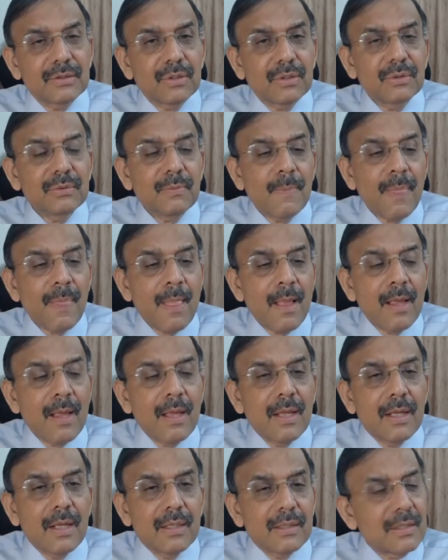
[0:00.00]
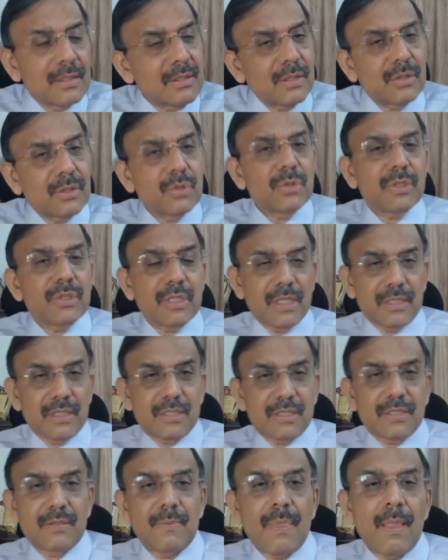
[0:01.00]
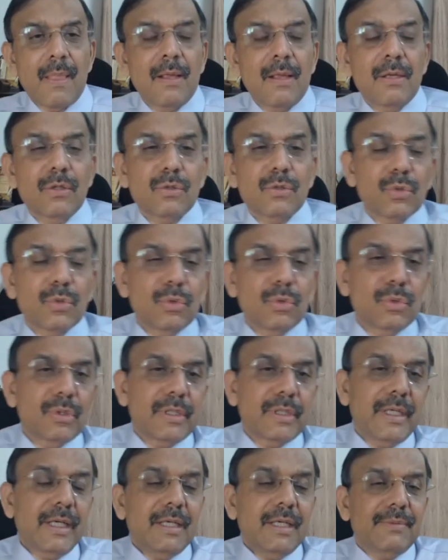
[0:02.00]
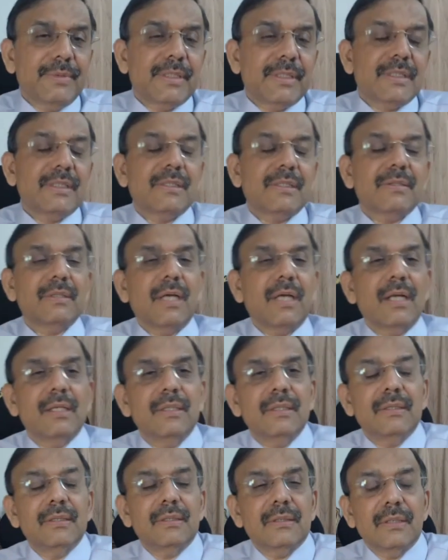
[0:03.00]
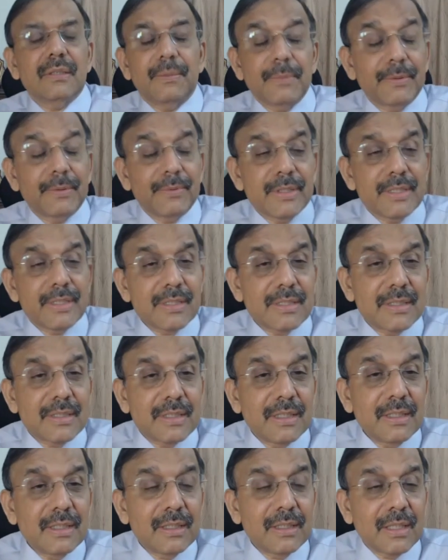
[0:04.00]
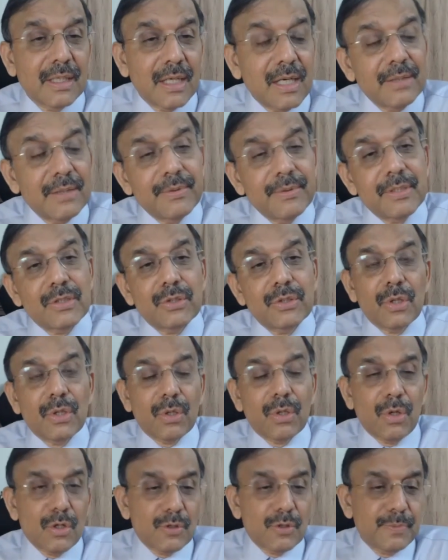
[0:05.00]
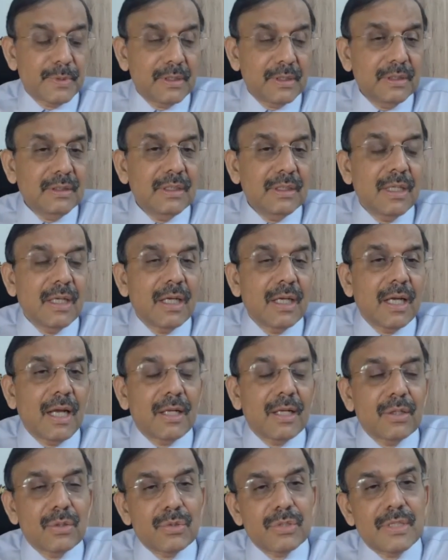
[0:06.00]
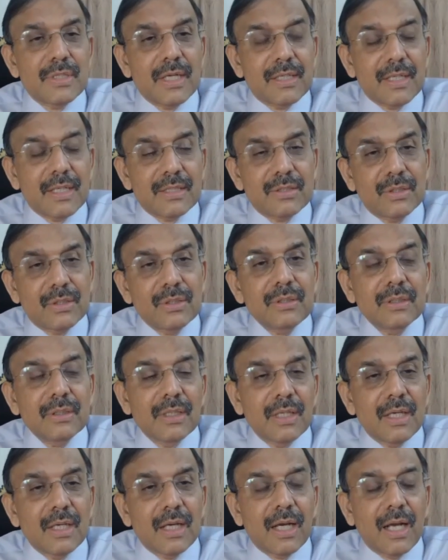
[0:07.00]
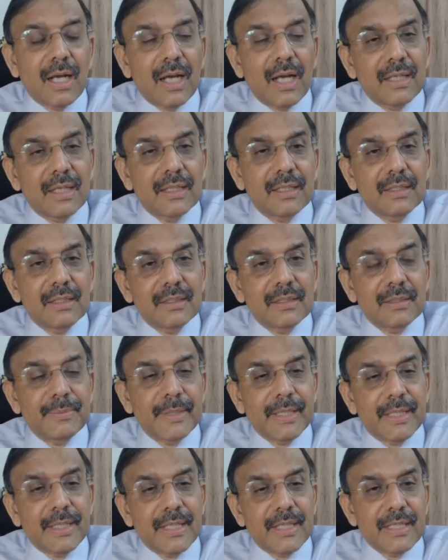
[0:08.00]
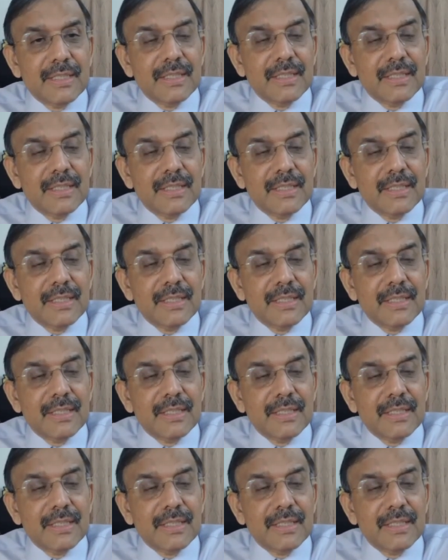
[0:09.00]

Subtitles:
There's a huge list. So take which is alert, which is the relevant to your hospital and use that as your high alert medication list.